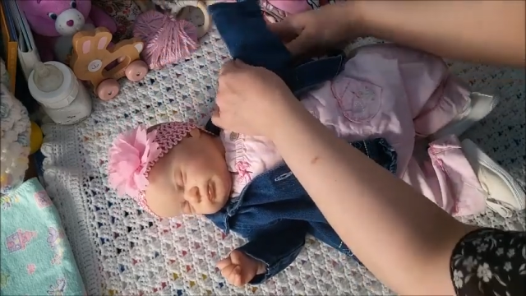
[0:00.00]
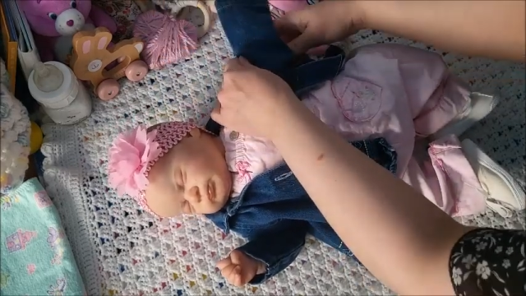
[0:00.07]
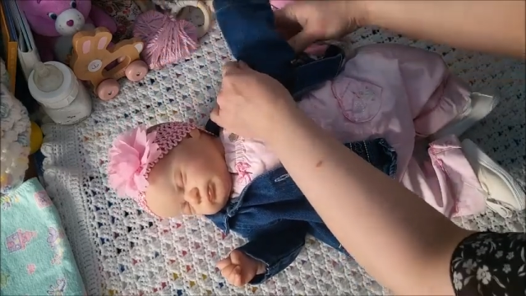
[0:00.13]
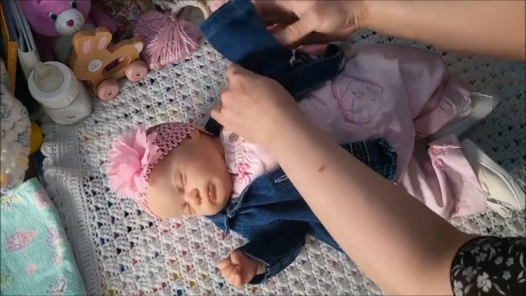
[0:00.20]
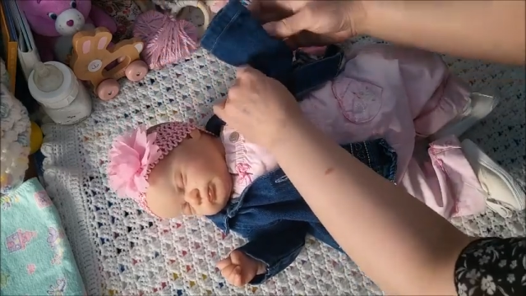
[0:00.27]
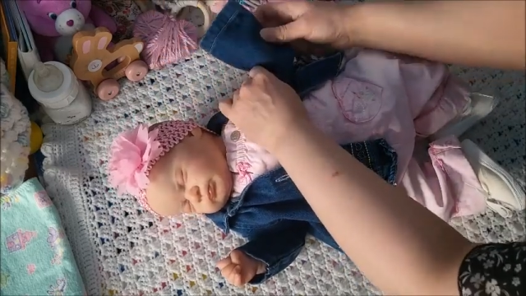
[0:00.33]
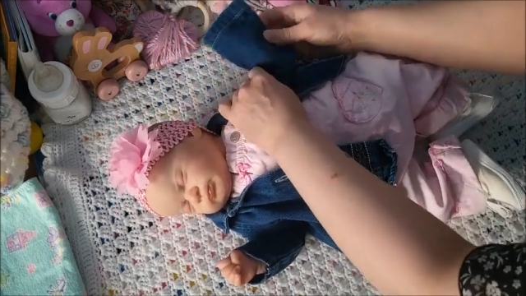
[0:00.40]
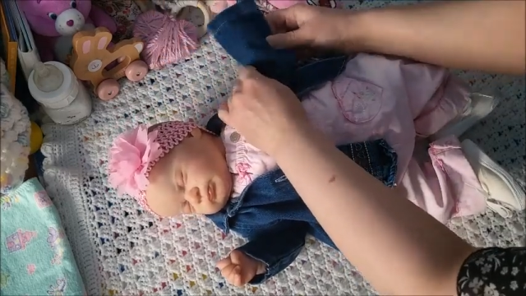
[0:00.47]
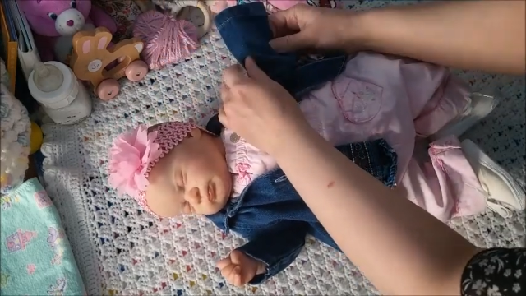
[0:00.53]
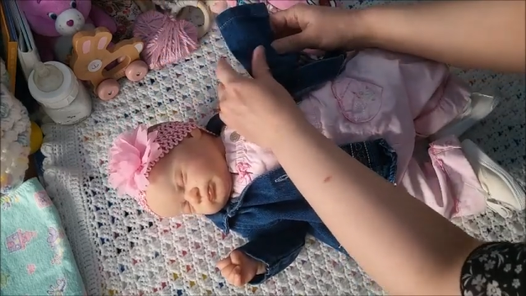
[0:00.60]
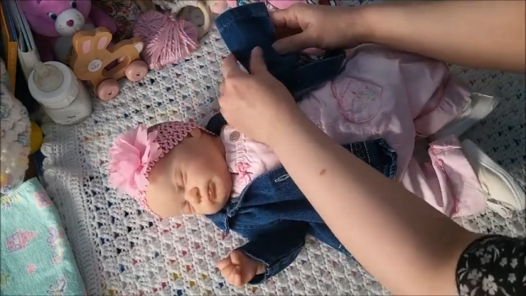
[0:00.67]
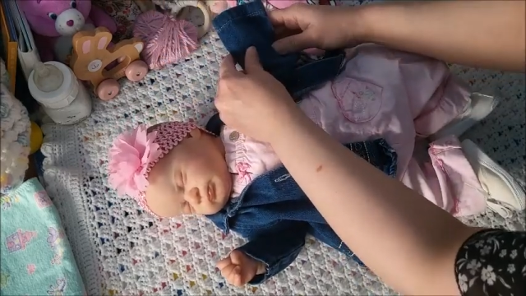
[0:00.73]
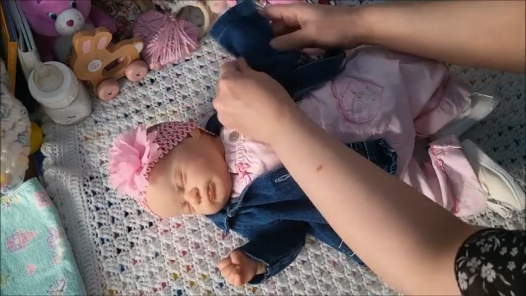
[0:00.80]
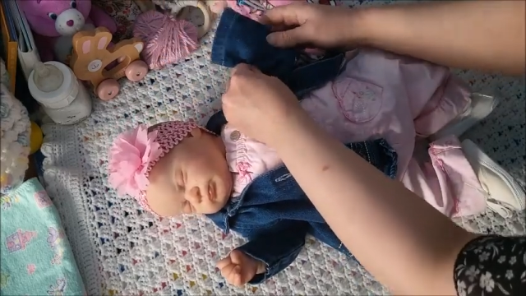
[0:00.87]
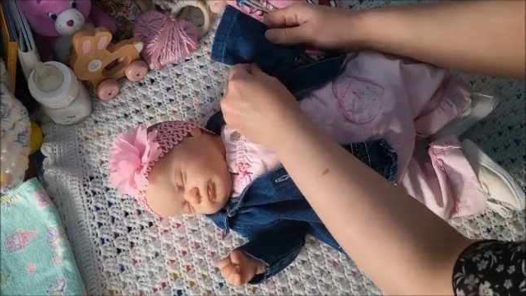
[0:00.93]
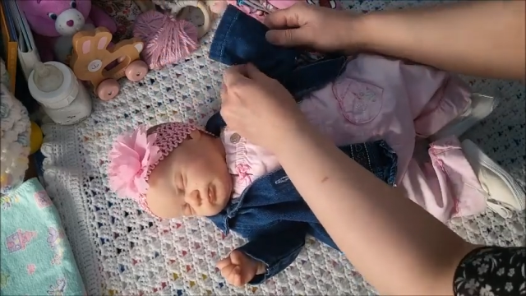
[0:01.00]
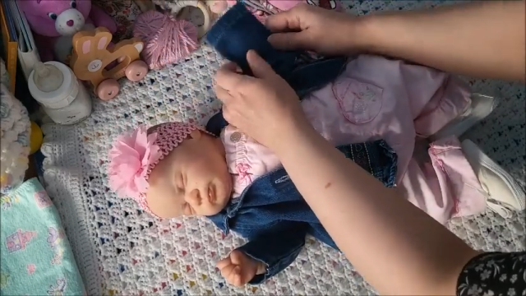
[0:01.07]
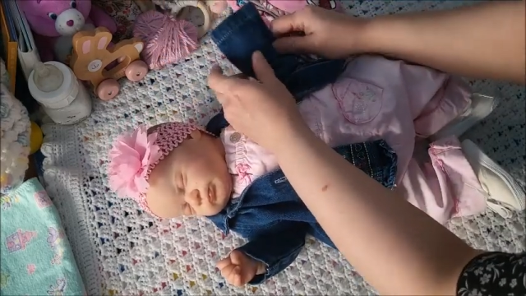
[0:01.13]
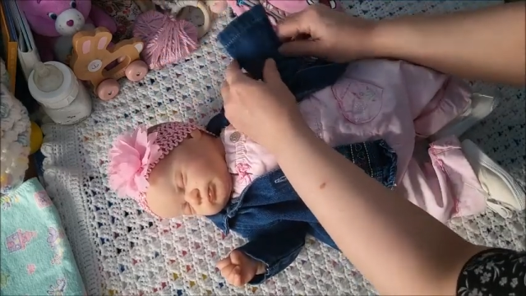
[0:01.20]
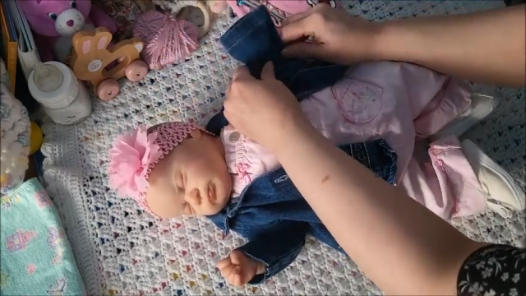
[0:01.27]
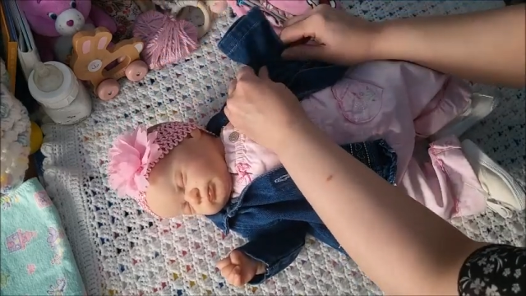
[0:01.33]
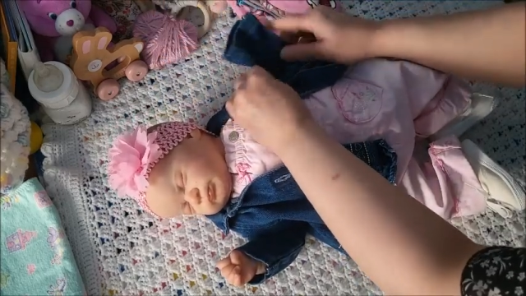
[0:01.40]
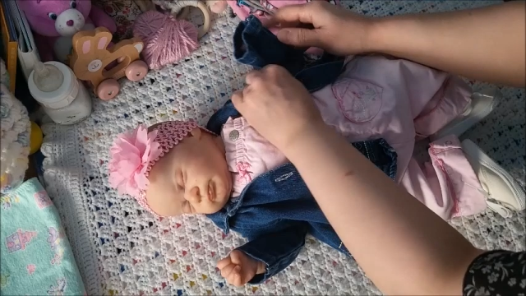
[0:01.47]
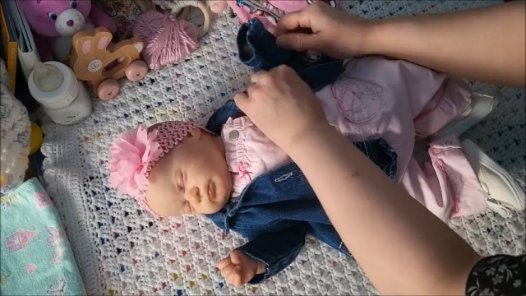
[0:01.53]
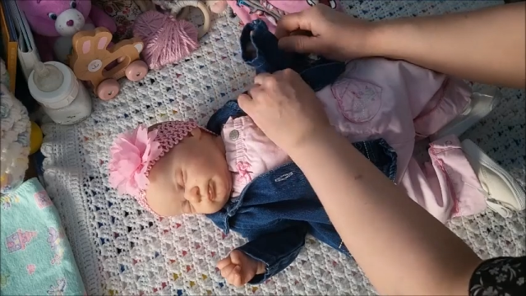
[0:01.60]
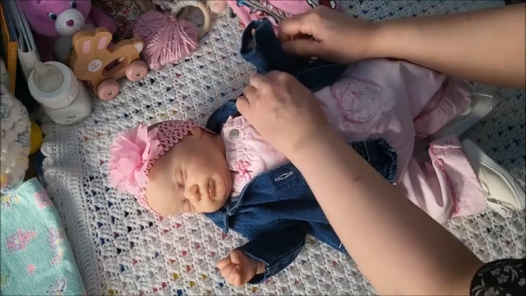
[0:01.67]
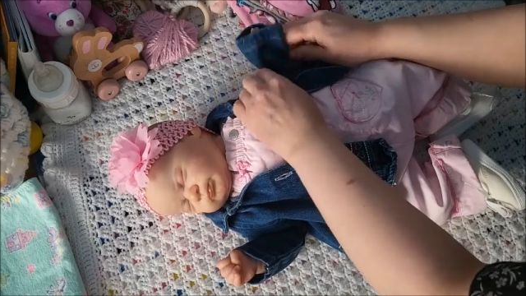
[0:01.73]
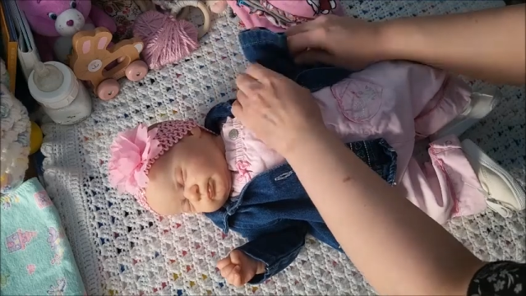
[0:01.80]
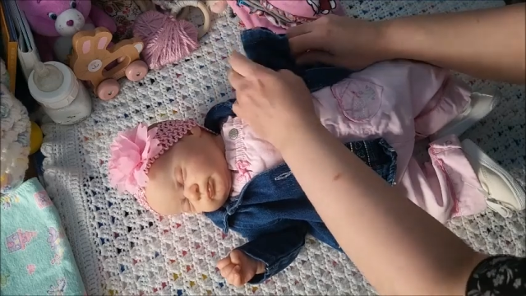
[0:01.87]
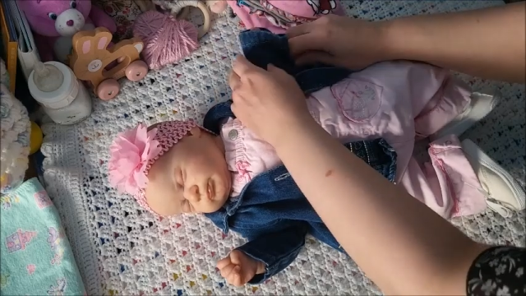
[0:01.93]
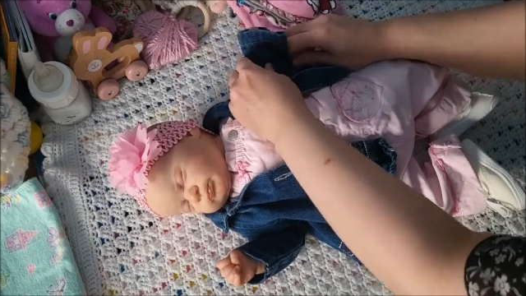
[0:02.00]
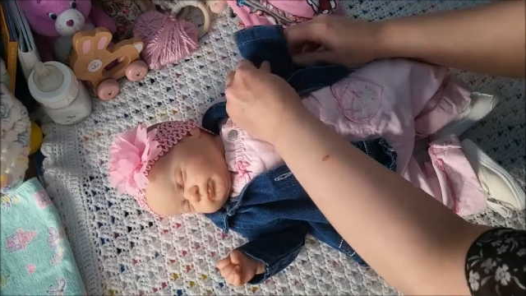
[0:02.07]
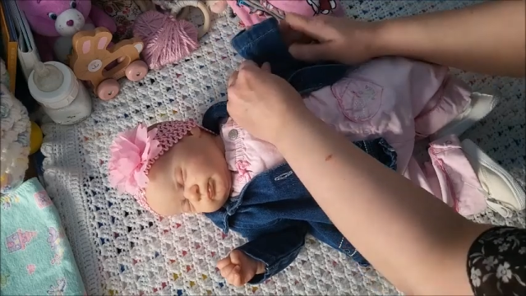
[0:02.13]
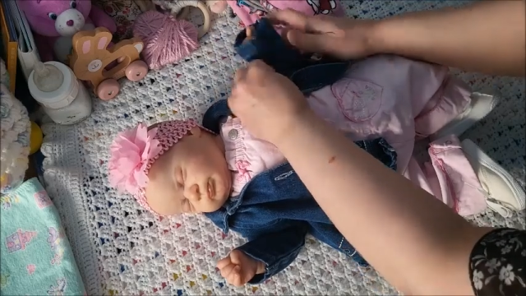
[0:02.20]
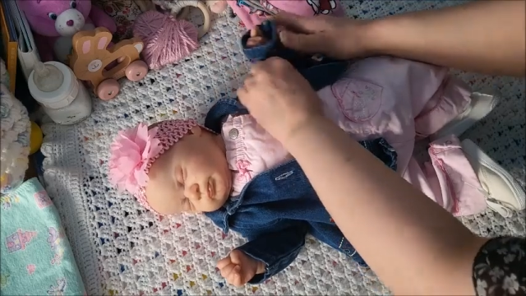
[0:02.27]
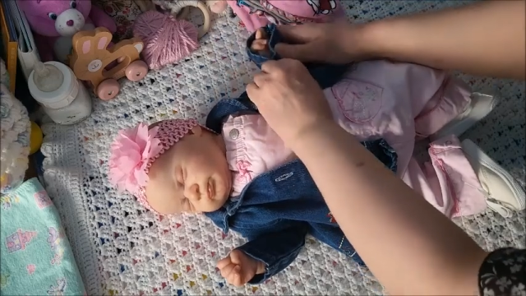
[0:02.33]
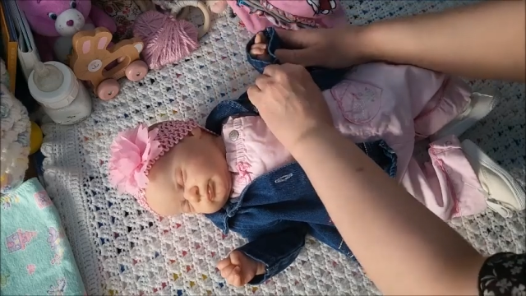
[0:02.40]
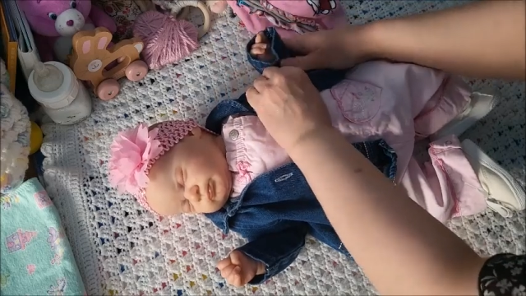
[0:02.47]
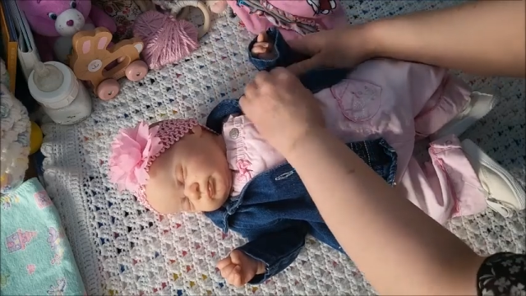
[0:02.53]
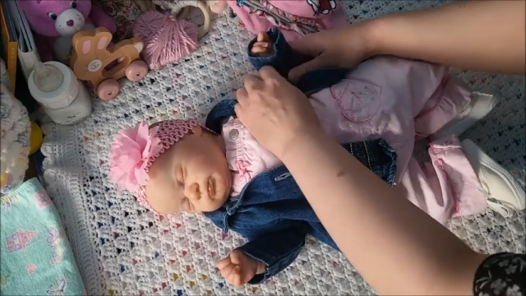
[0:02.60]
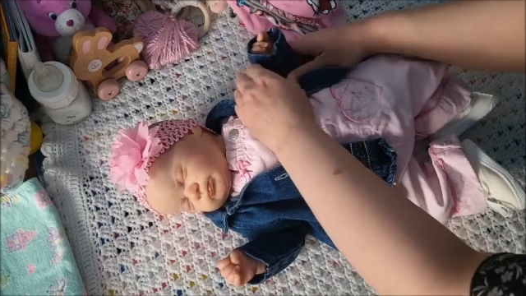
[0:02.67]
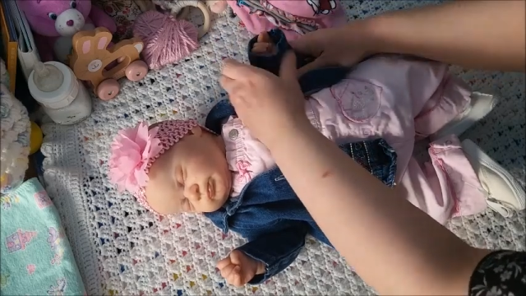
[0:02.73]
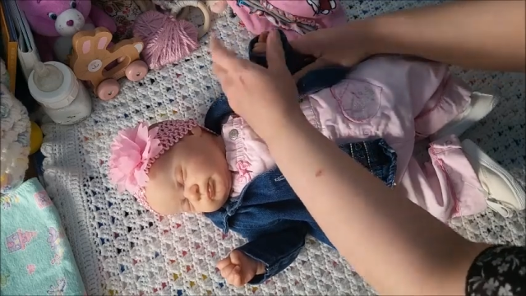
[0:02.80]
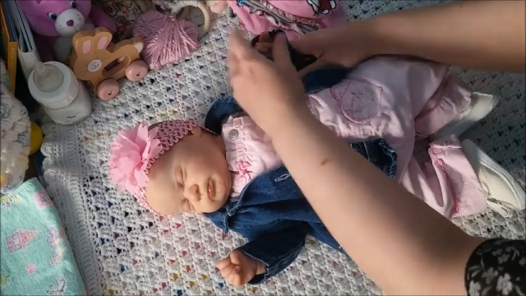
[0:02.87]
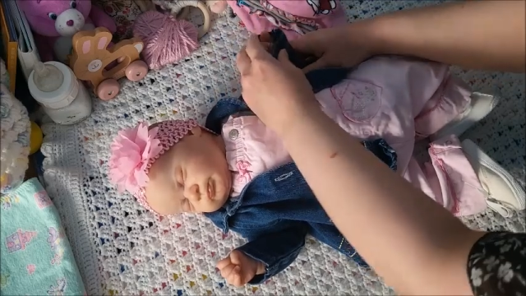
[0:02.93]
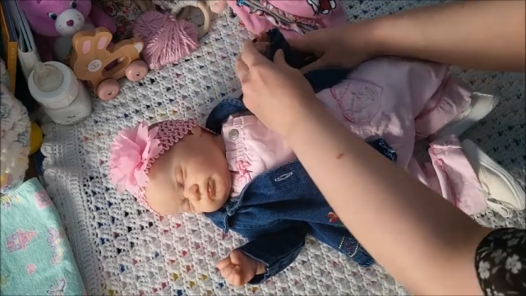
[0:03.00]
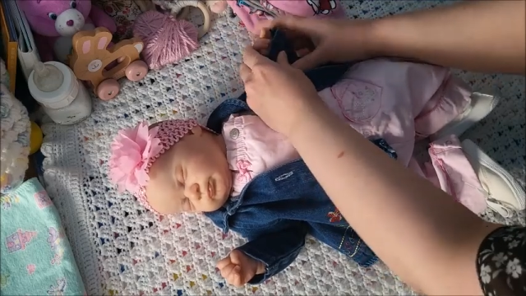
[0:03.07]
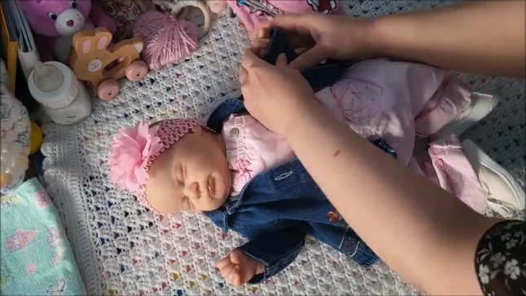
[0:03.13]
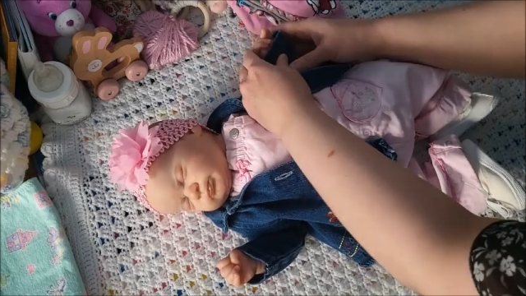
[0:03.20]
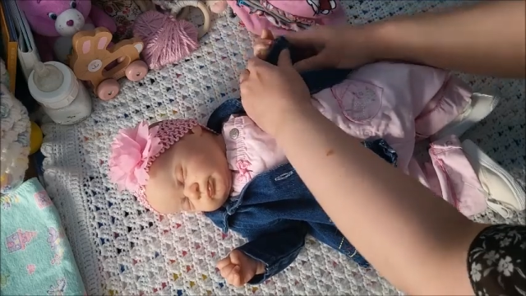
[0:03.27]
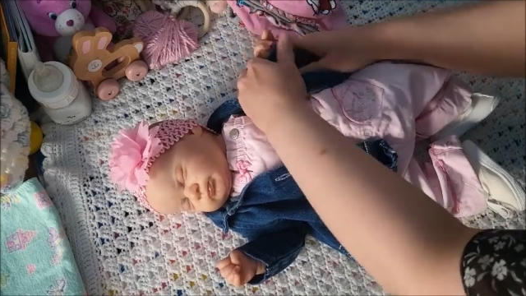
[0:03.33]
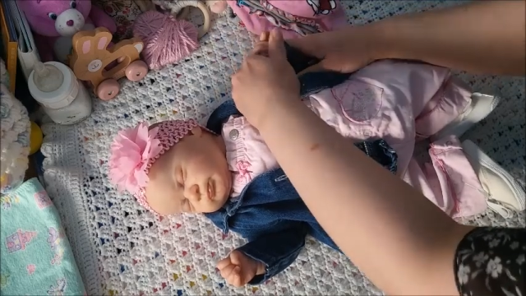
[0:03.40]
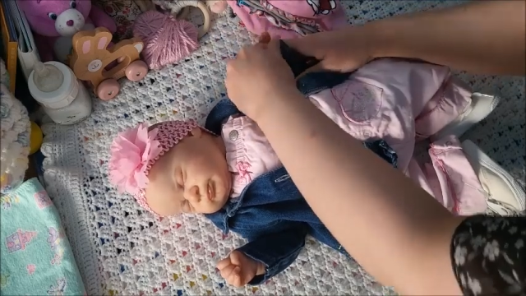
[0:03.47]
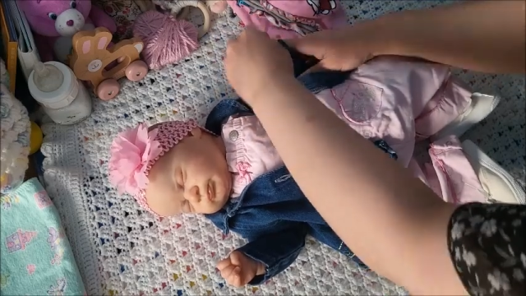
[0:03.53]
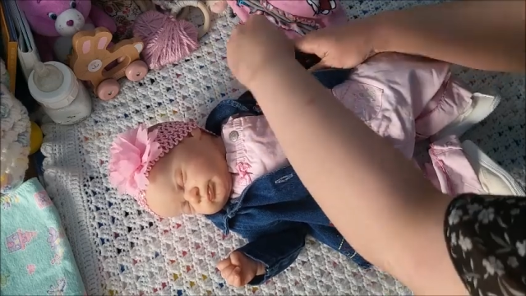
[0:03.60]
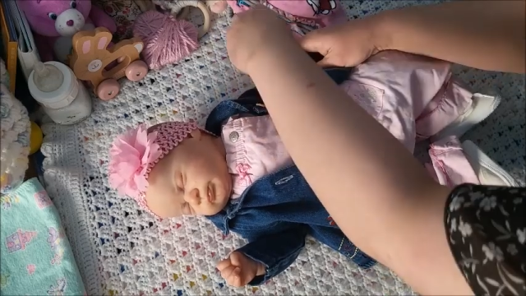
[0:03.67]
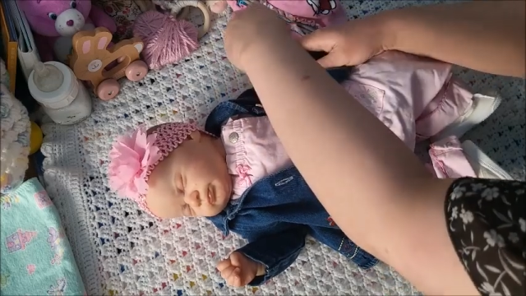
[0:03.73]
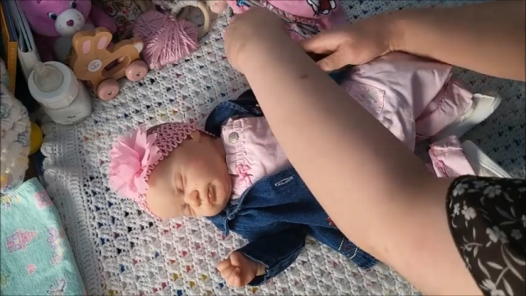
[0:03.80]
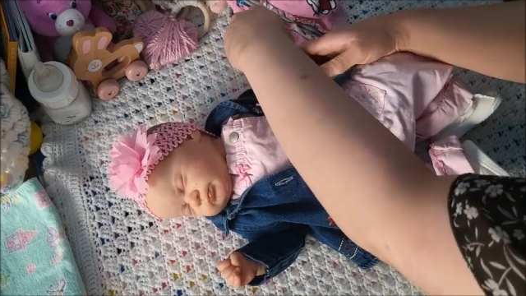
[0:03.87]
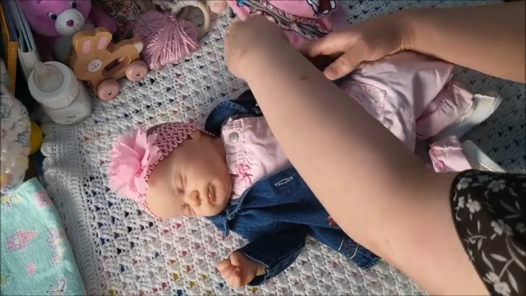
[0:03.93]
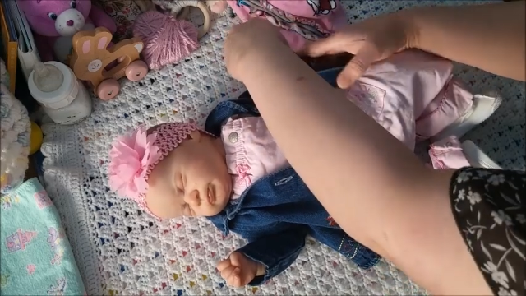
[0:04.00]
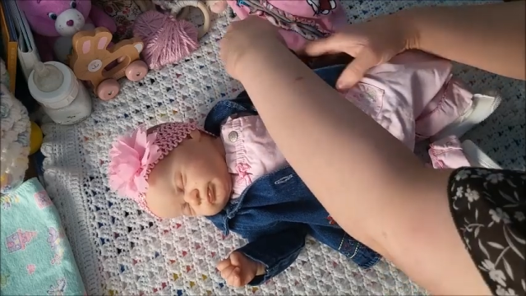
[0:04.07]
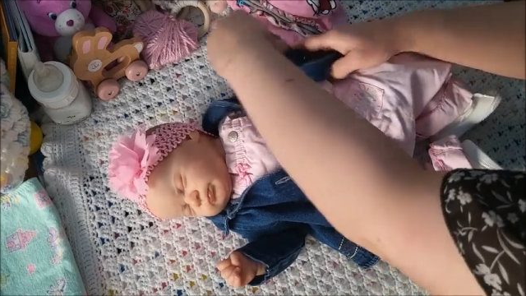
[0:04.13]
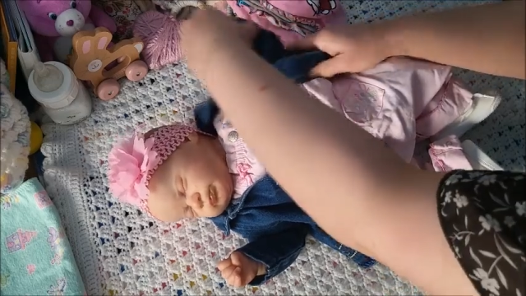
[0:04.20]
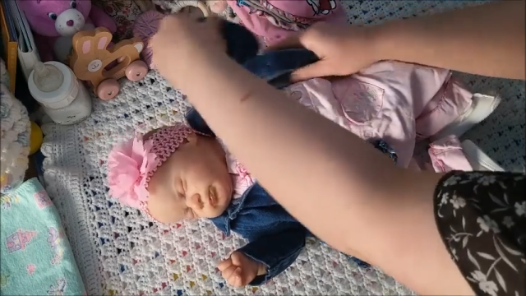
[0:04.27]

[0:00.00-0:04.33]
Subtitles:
Nobody's mouth can be seen.